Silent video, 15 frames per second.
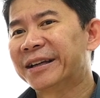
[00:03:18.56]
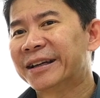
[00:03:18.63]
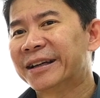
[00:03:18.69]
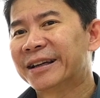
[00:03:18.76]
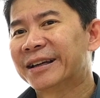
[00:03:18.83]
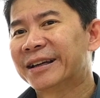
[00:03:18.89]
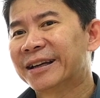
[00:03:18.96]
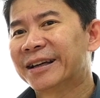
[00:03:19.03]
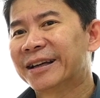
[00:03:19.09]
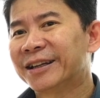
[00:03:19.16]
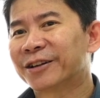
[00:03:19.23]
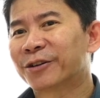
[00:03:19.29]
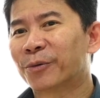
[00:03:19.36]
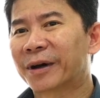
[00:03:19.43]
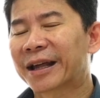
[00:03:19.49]
and how you can
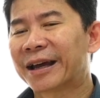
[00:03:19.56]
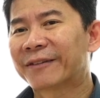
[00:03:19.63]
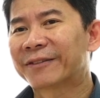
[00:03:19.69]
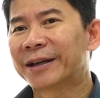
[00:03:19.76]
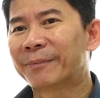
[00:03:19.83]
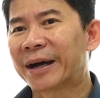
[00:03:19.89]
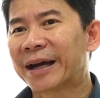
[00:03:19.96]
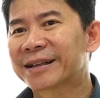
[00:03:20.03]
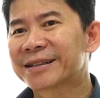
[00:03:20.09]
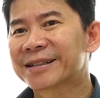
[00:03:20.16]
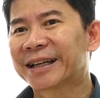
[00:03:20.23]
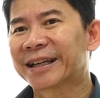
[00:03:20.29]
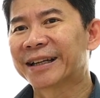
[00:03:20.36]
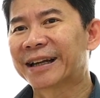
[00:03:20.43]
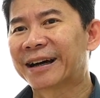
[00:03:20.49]
hide your wireless
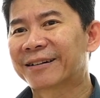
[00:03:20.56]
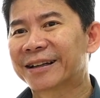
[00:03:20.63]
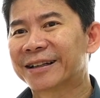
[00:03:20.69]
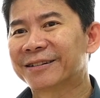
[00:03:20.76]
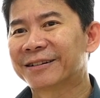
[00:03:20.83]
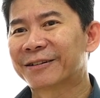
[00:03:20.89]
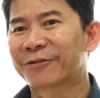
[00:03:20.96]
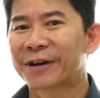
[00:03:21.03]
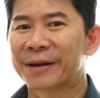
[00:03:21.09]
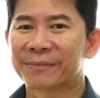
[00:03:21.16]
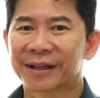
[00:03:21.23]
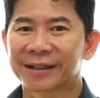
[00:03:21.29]
lavalier microphone.